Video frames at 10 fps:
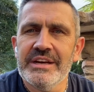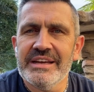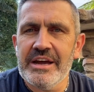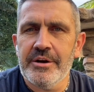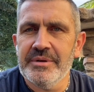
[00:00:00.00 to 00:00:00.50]
that
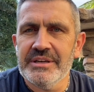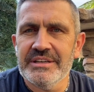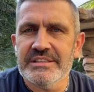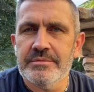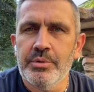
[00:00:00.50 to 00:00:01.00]

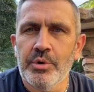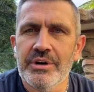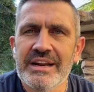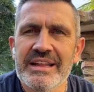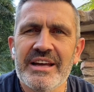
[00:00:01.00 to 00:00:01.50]
accountability is
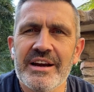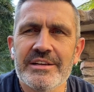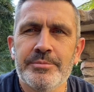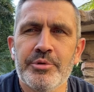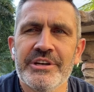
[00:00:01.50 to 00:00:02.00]
important, and I thought I
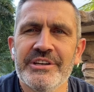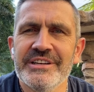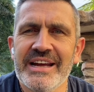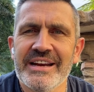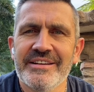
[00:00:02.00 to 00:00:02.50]
was pretty
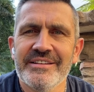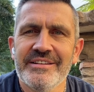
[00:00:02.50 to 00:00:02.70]
good at it.